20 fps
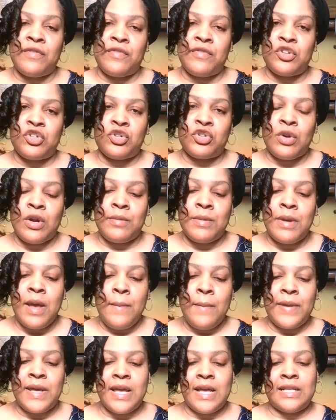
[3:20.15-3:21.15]
for Trump
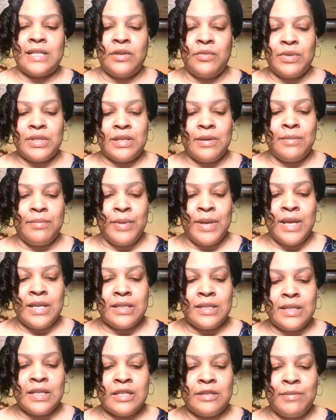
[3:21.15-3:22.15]
because he was a
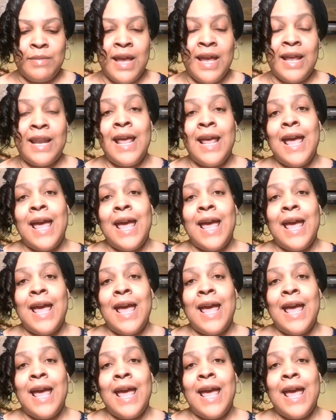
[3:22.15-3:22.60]
businessman,